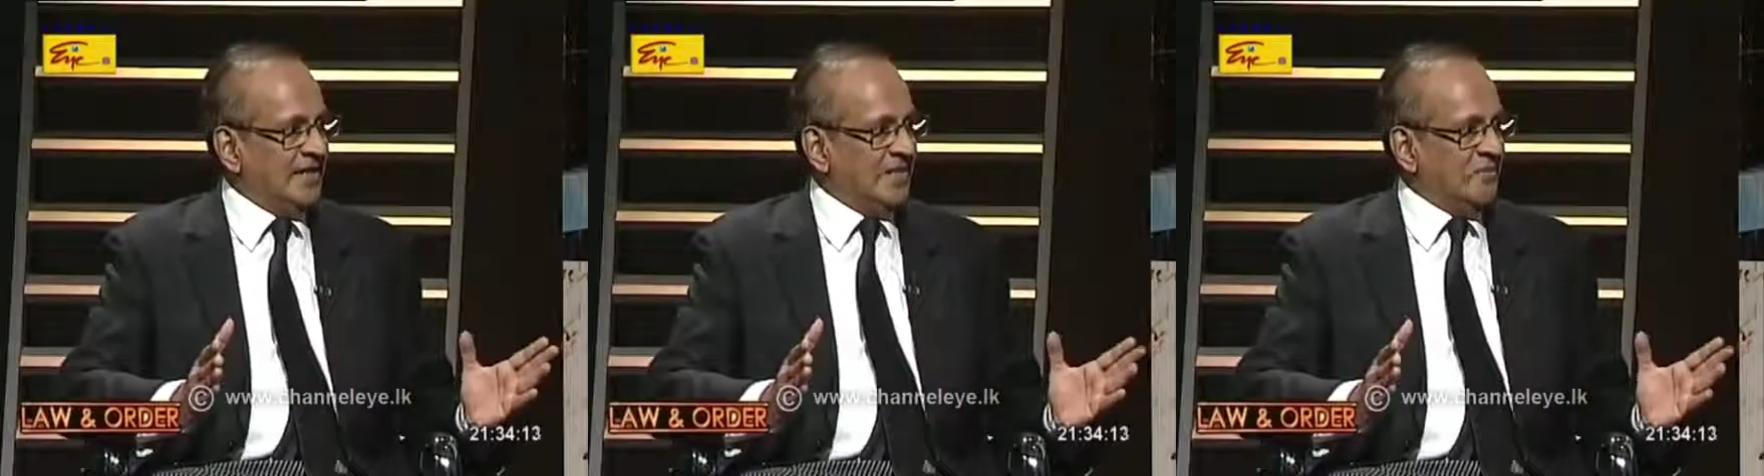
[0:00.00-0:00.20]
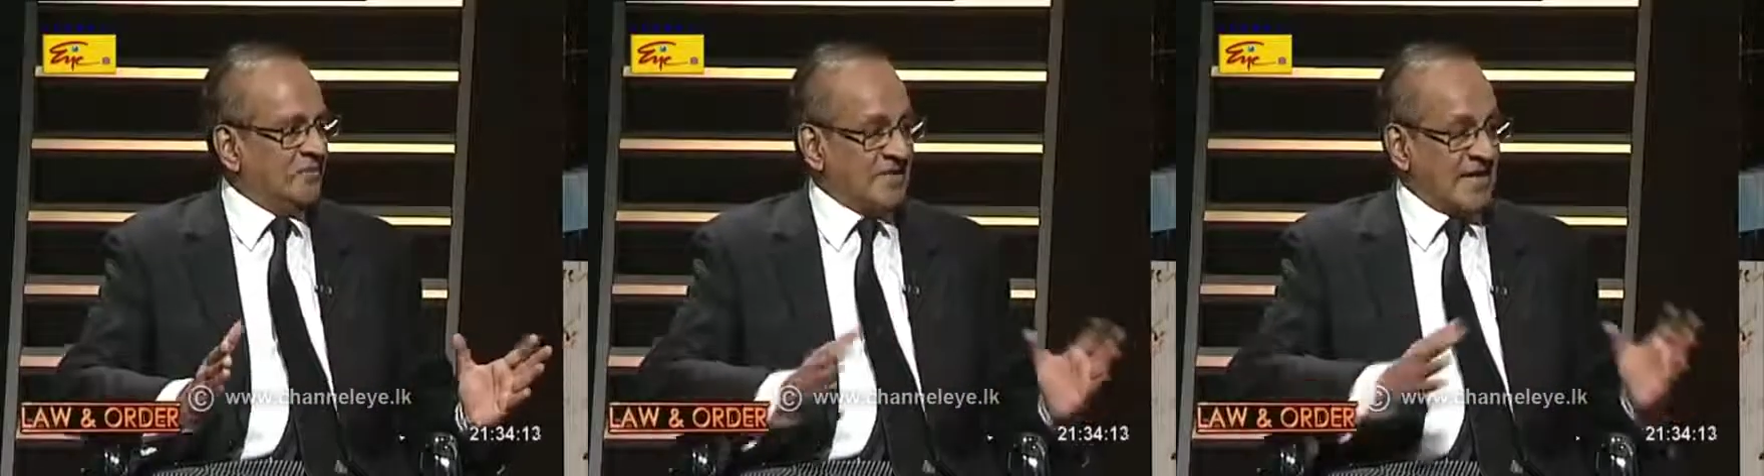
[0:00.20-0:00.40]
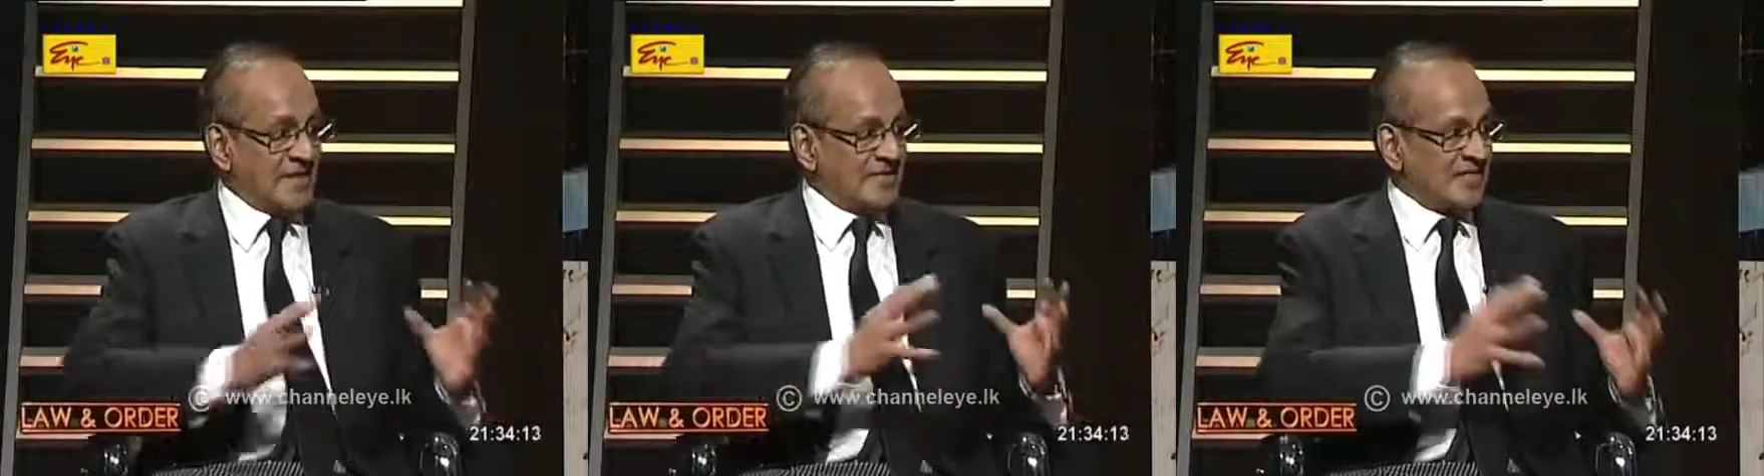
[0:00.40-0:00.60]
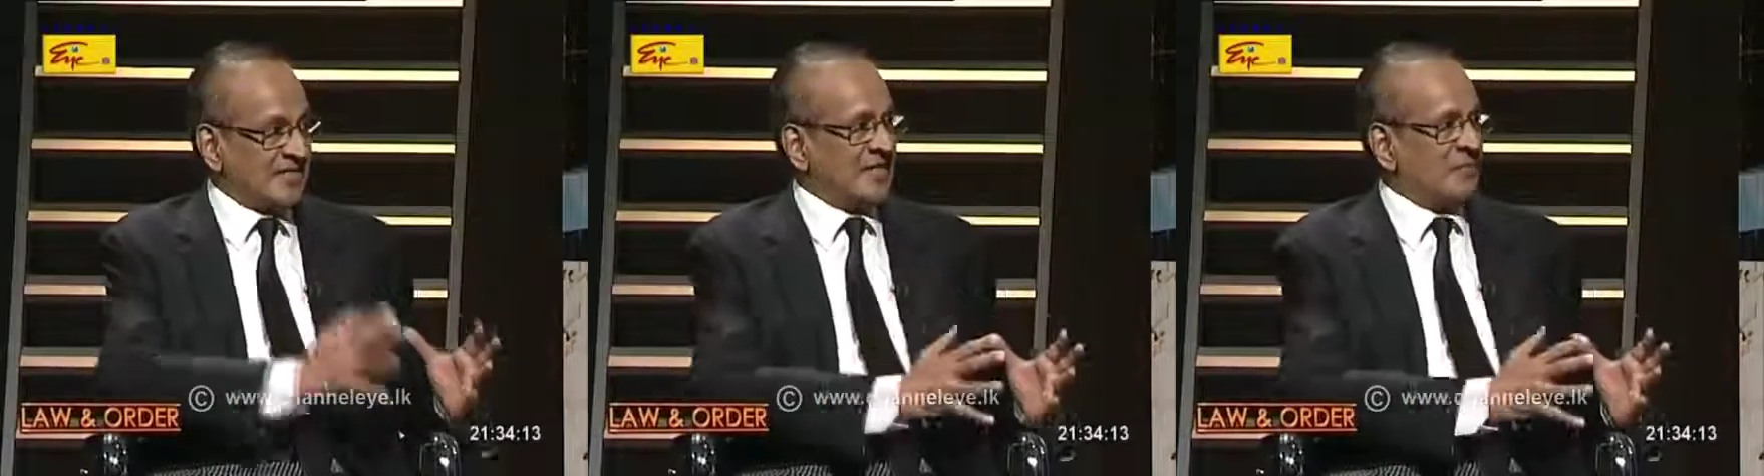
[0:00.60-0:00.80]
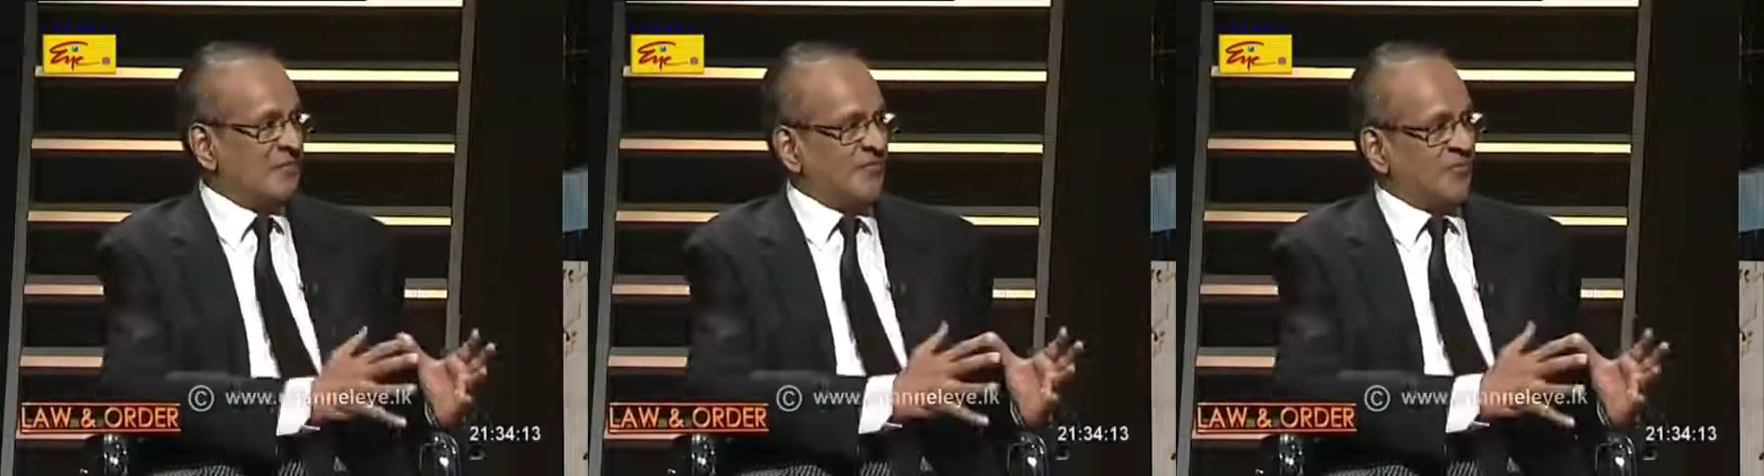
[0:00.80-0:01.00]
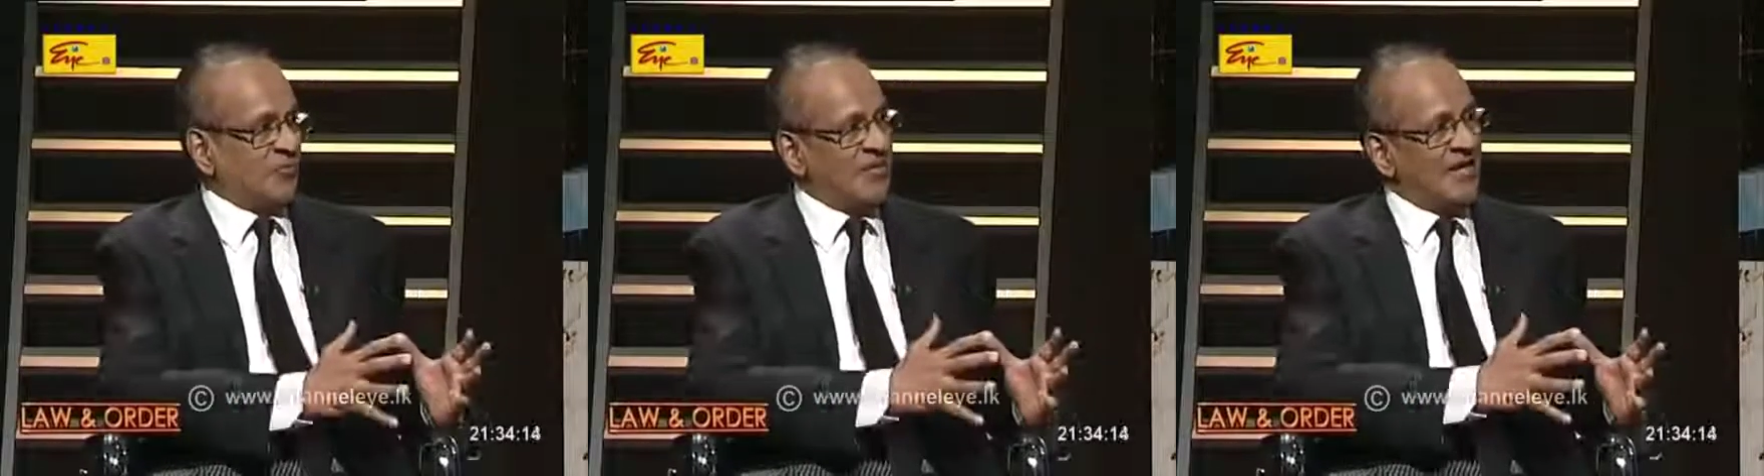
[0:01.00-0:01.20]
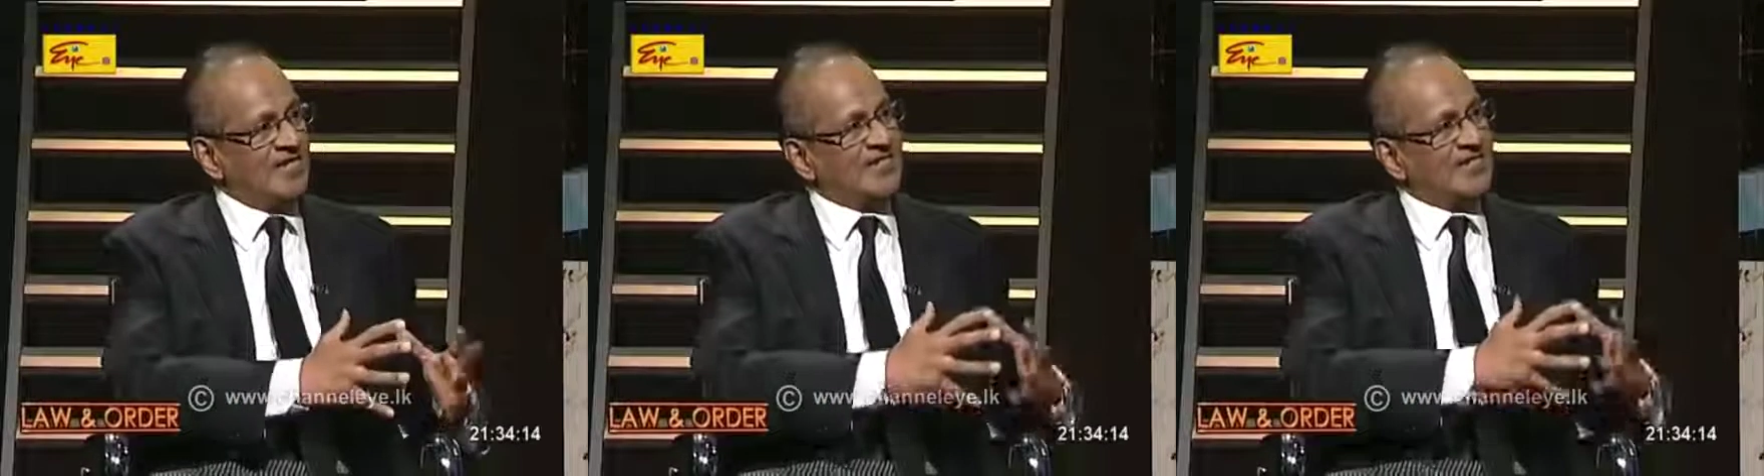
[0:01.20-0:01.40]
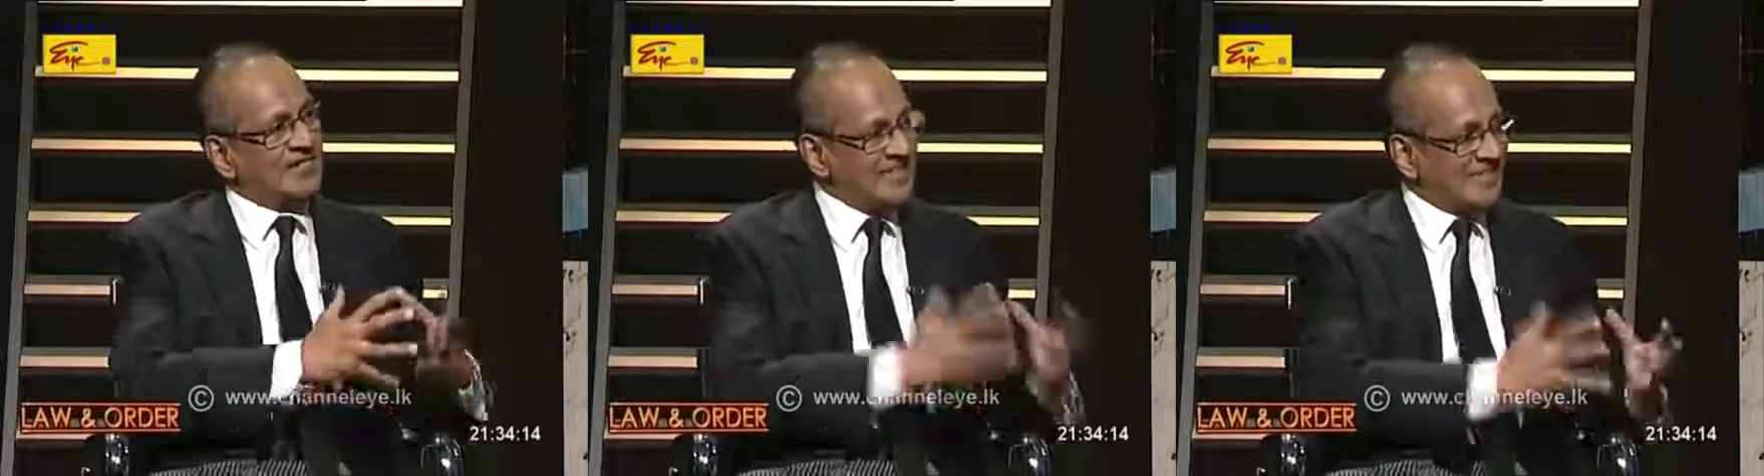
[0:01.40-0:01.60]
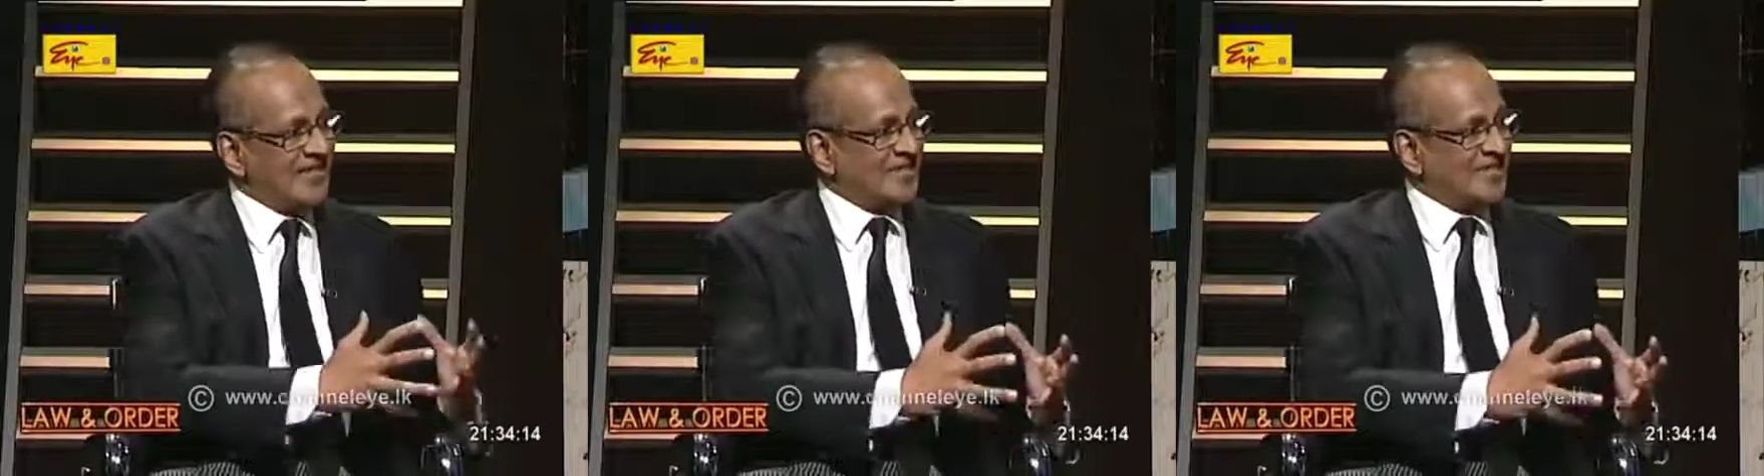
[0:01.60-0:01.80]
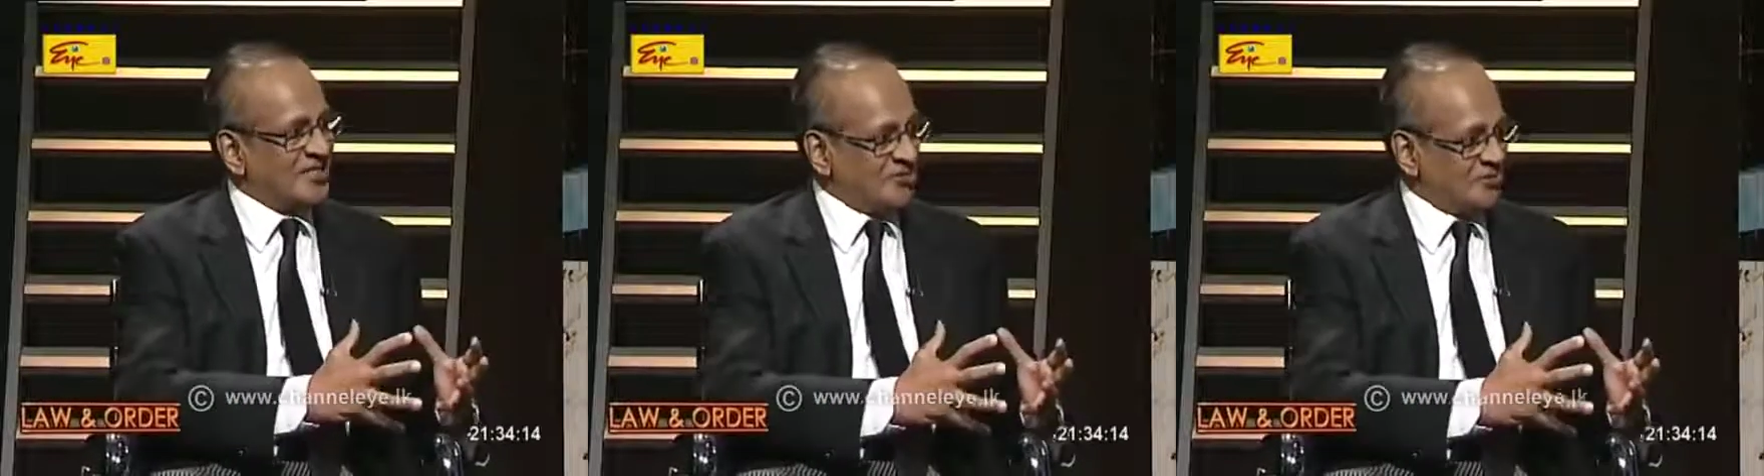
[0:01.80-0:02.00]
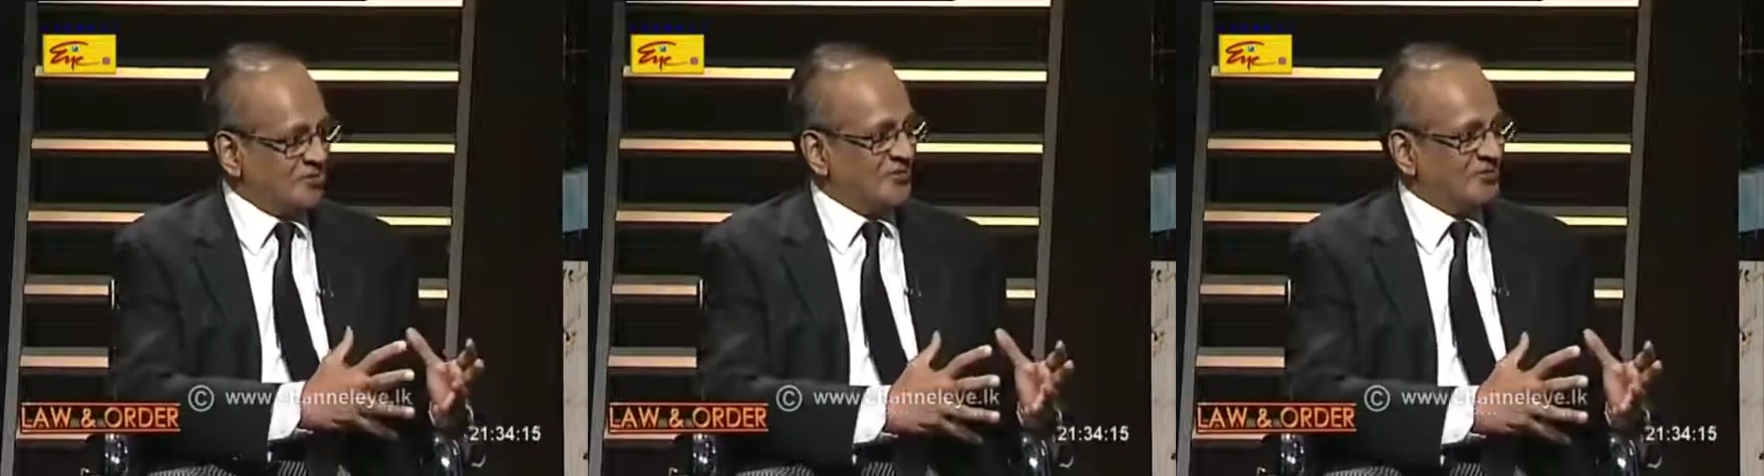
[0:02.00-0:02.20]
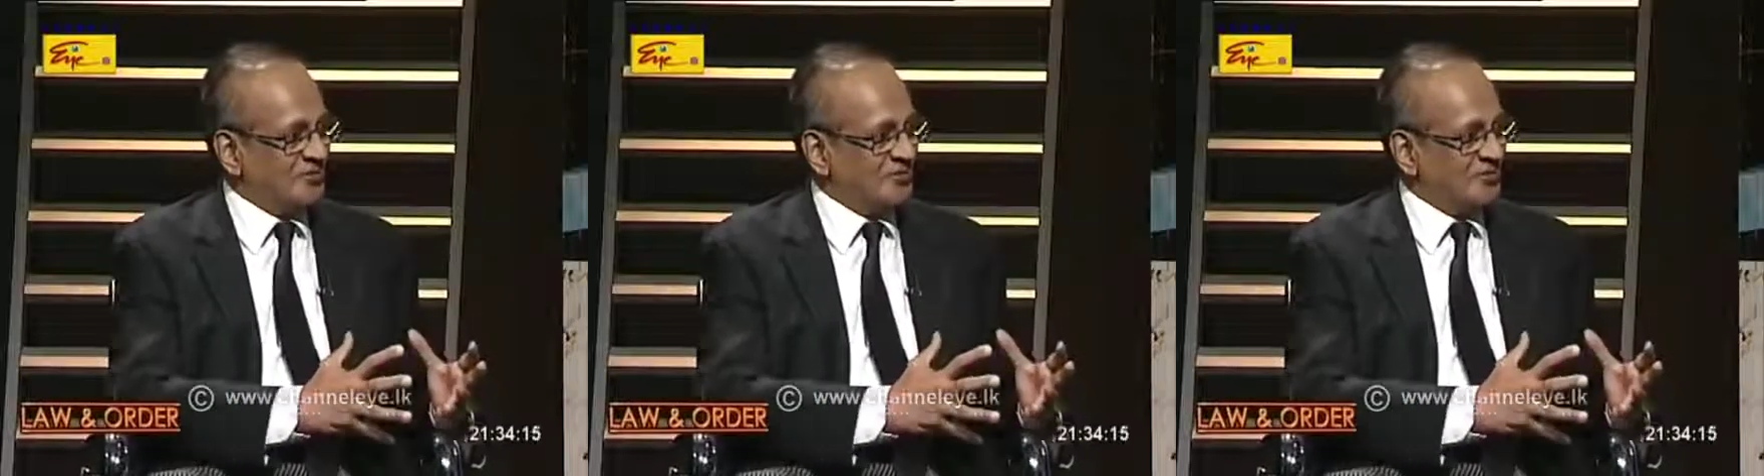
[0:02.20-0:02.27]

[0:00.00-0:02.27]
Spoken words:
because as I said before, there is a consent issue.